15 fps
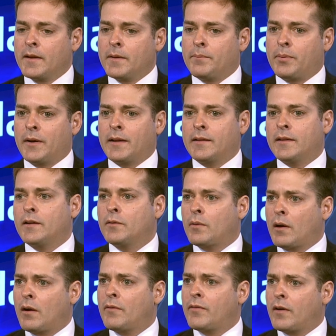But
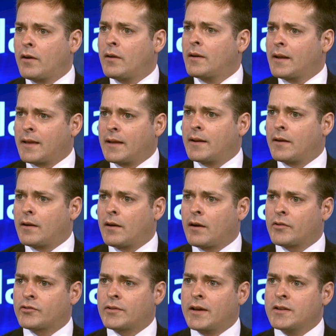
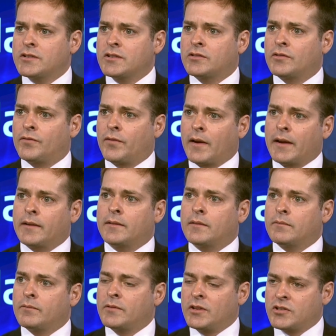our strategy is to find
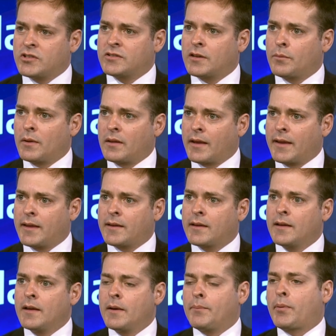niches that we
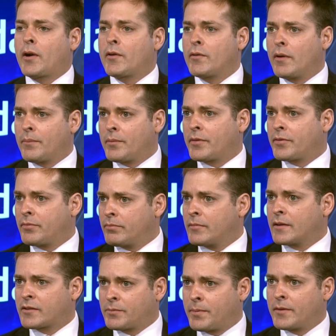like, partner up with
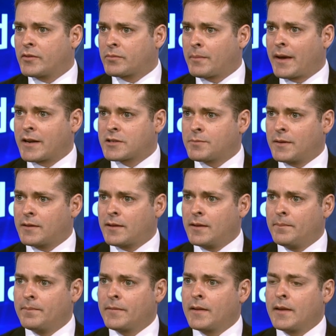the experienced management
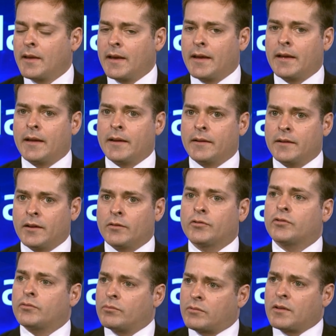team, and
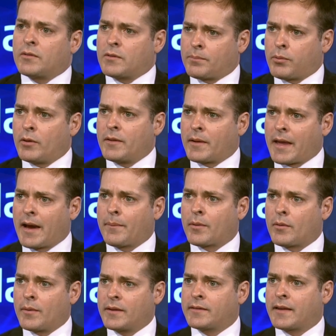deploy the
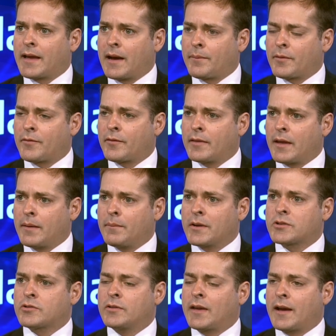capital, raise the capital for them,
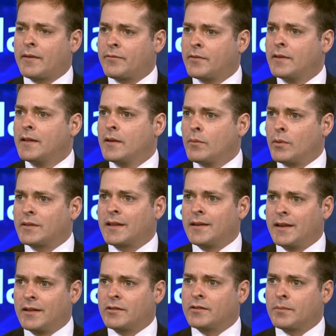make sure they have what they
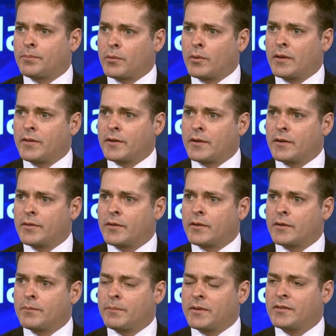need to deploy
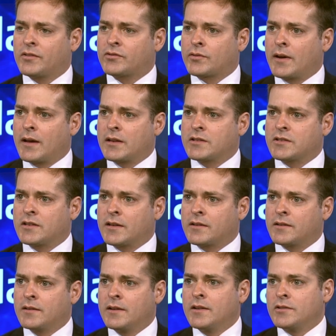their business strategy,
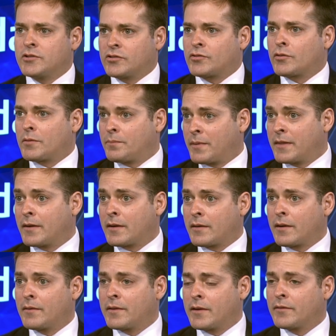and just sort of be
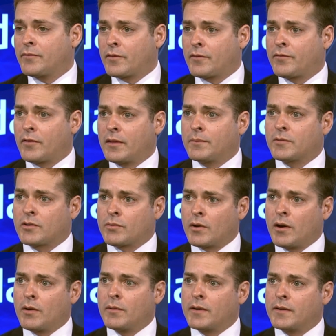there, for them to
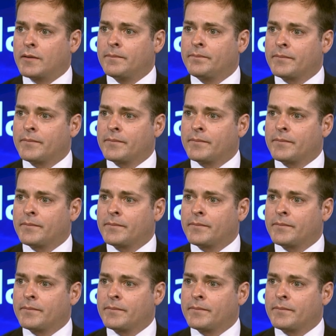grow and